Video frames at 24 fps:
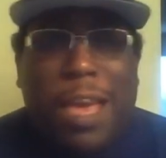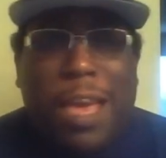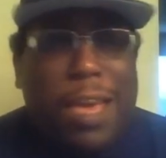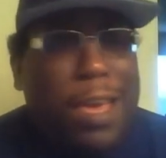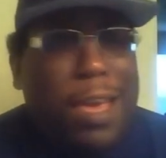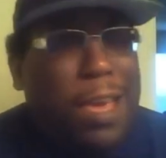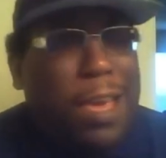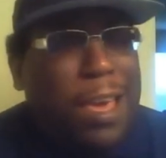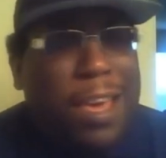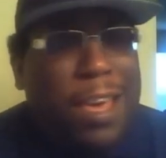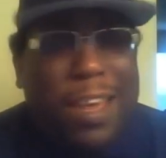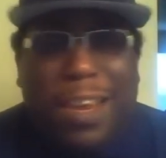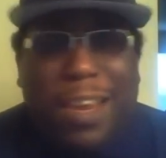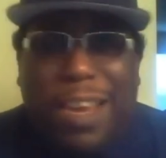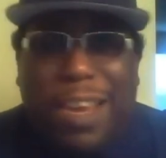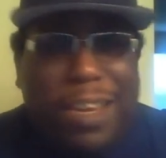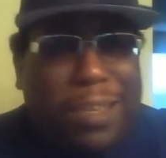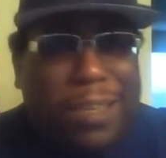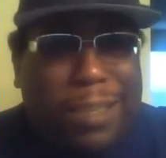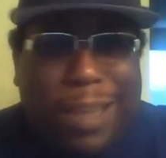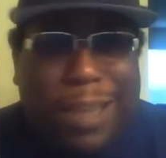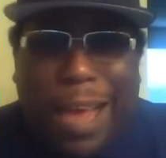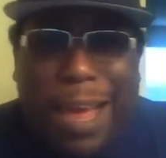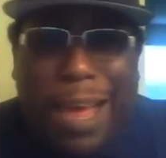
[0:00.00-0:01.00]
And
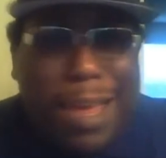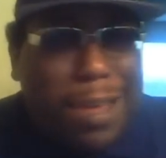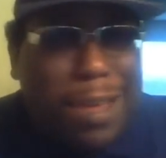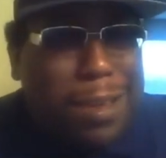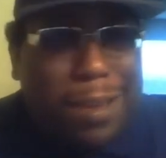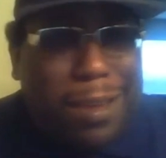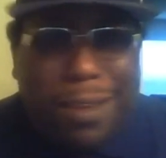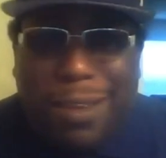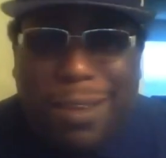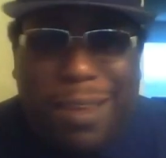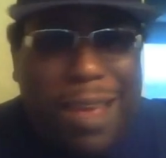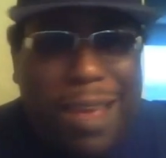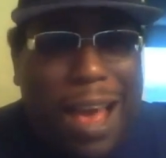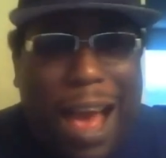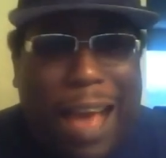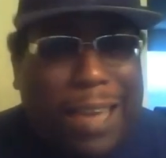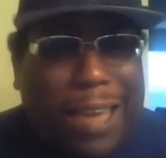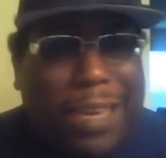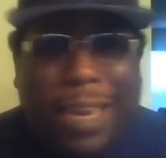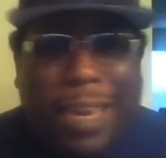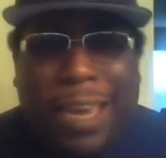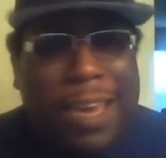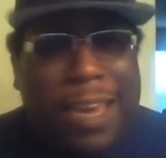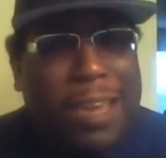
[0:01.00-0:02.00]
it's like, I
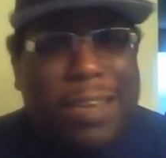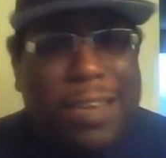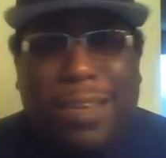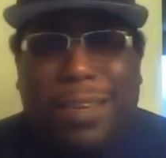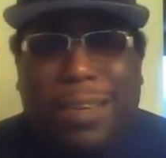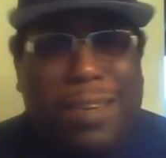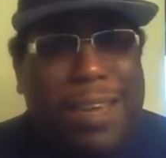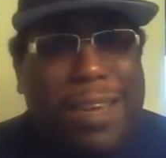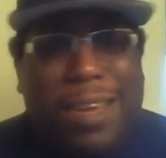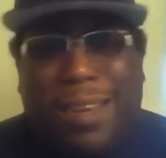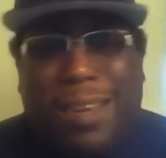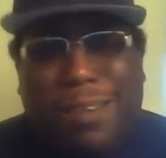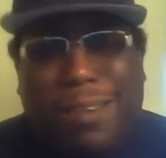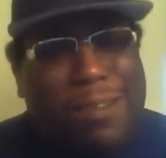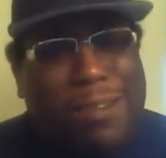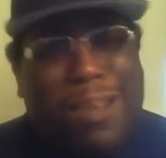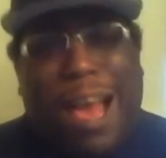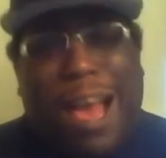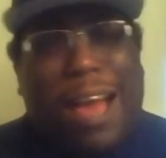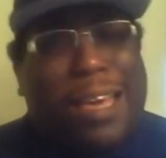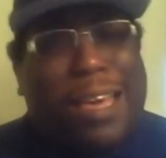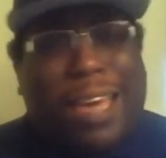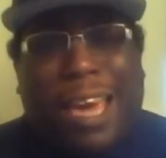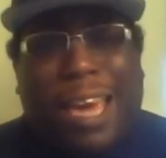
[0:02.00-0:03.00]
can't
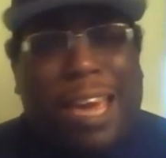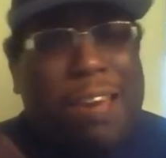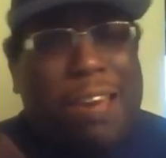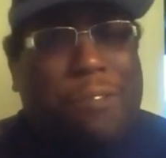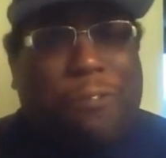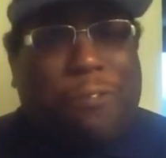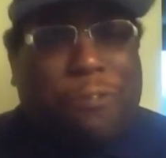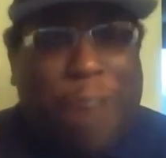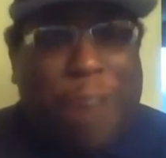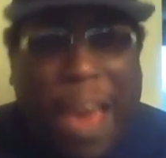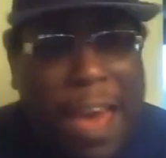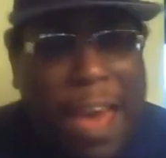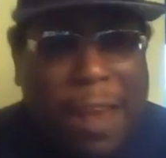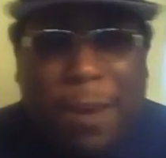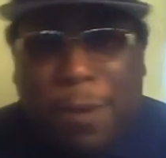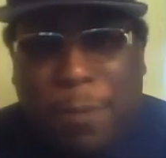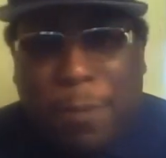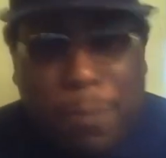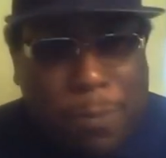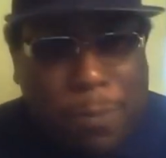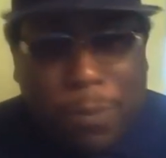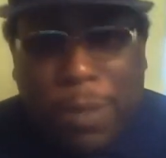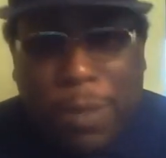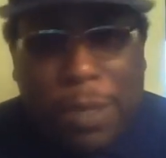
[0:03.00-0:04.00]

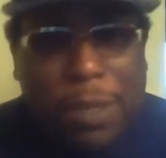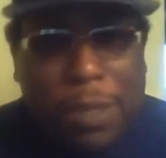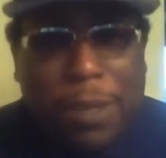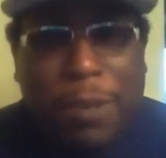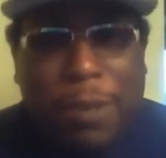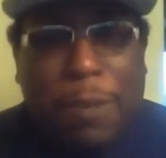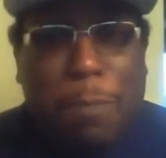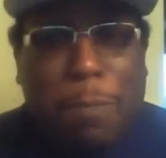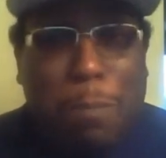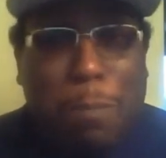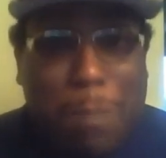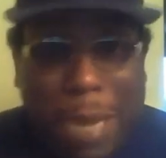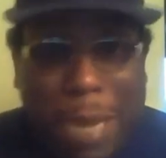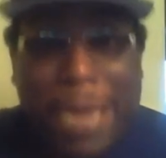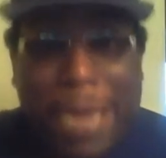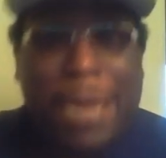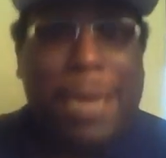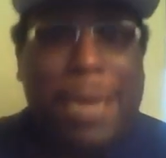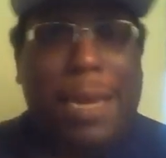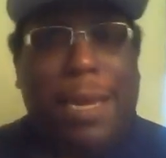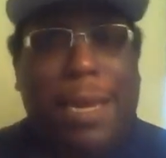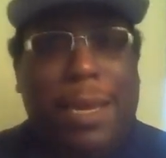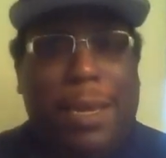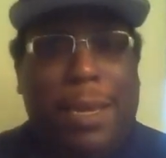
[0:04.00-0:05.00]
fathom
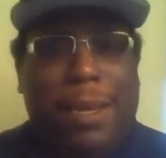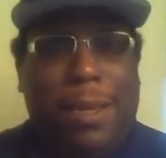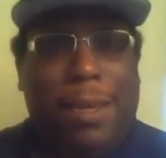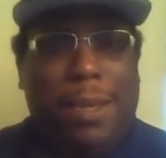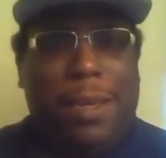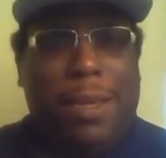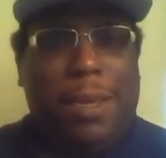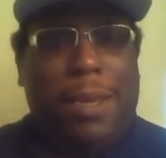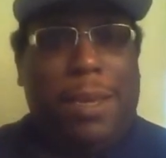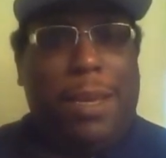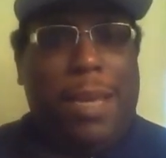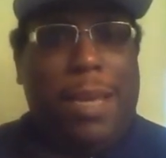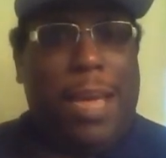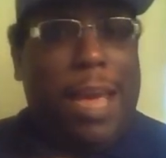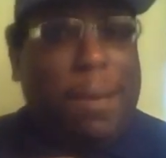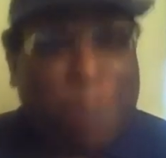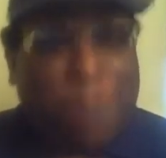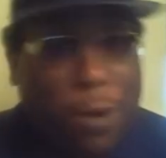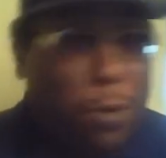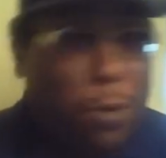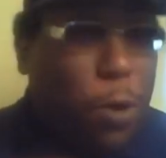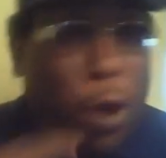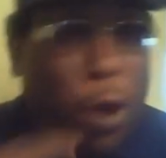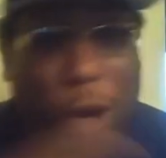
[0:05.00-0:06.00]
me
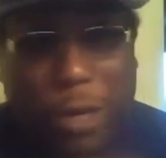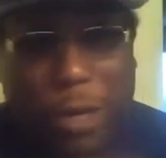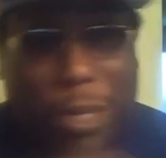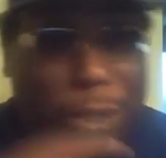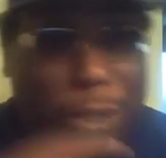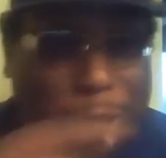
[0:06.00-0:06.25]
ever walking